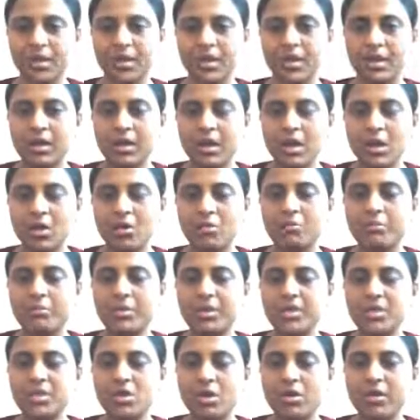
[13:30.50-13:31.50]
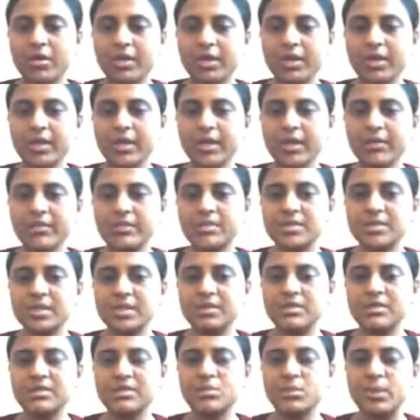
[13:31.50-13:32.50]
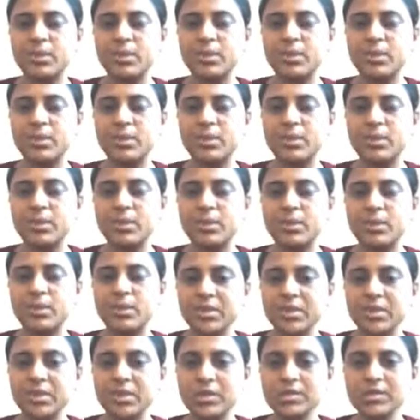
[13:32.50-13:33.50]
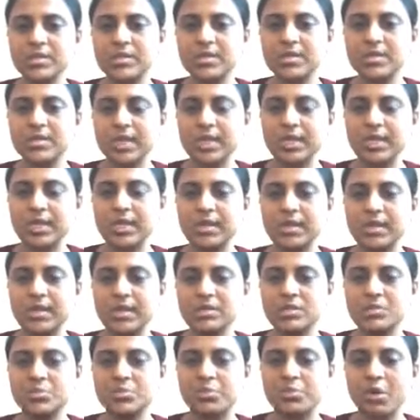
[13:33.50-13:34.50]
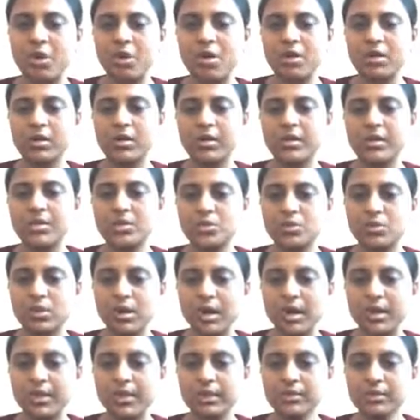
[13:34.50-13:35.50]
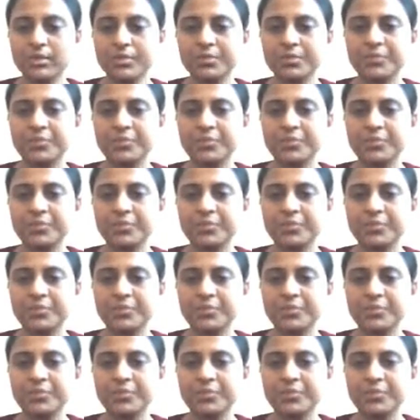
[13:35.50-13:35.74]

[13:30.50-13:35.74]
Now, mediocrity results when an individual's thinking is brought into line